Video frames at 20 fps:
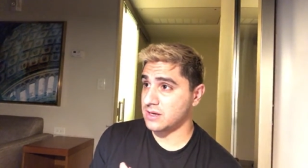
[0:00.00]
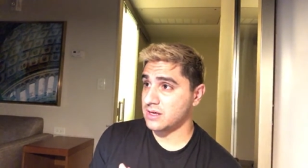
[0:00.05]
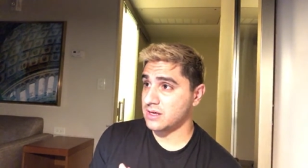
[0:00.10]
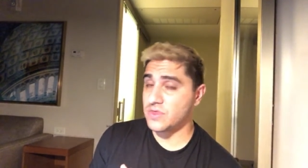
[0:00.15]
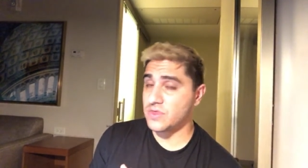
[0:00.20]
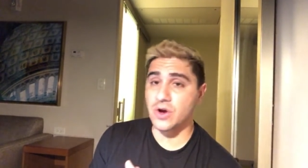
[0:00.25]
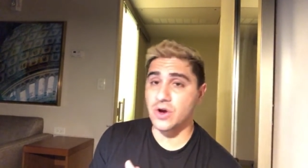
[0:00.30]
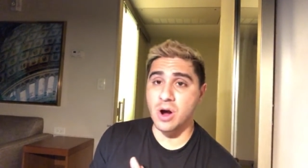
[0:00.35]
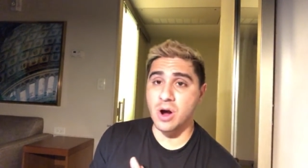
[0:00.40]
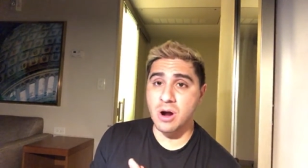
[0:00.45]

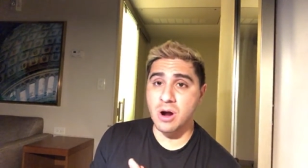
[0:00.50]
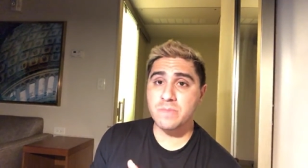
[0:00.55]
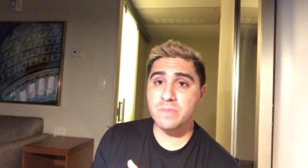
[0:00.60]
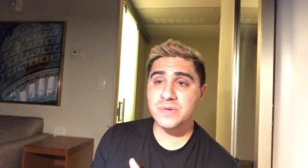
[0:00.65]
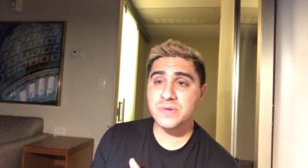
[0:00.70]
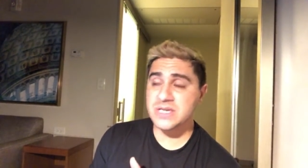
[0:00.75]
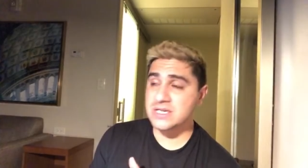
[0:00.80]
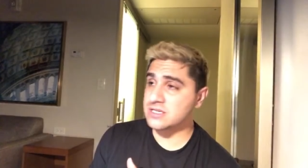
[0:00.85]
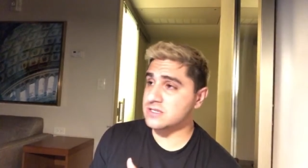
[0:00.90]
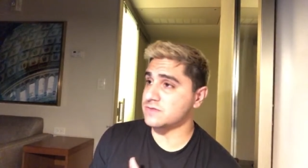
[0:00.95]
There are
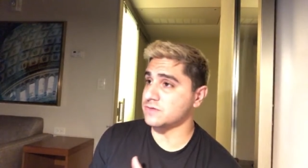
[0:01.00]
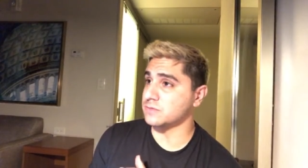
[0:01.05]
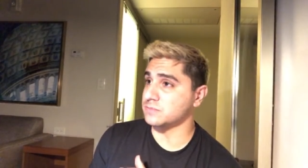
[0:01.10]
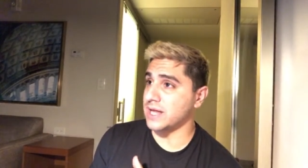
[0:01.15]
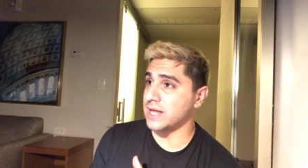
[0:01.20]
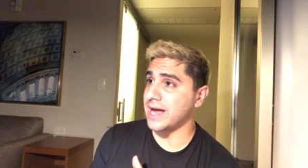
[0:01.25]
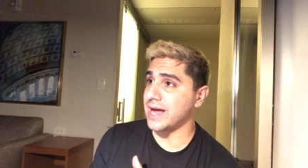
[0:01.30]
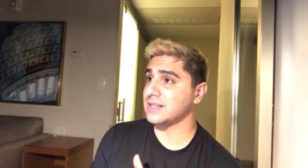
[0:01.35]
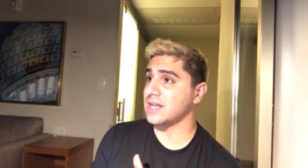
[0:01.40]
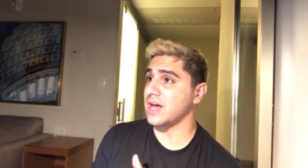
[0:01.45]
peaceful
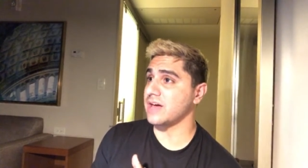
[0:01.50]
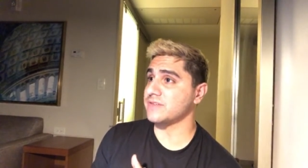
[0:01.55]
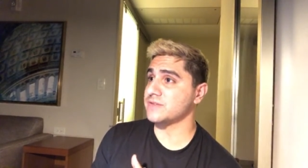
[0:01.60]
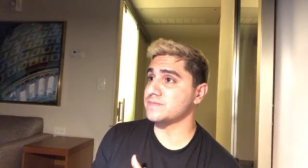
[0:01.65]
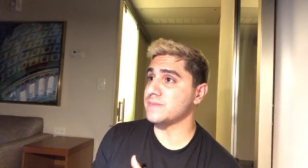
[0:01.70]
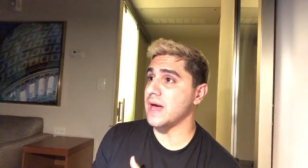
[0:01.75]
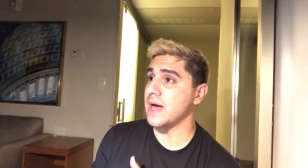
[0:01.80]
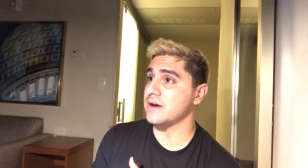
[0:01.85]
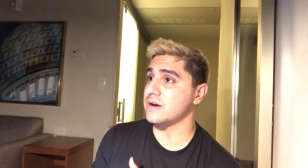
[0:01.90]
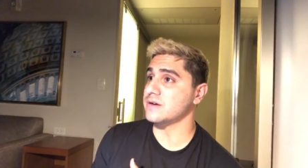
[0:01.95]
Black Lives
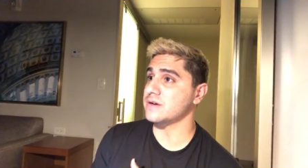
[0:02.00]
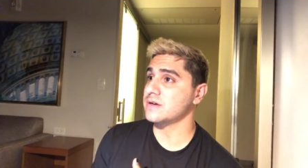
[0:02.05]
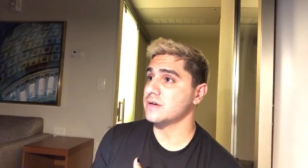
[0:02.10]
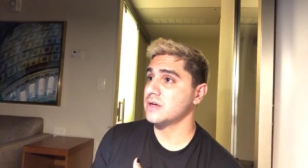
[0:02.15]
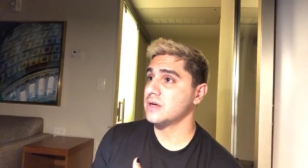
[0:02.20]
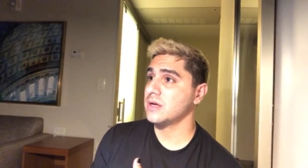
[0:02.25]
Matter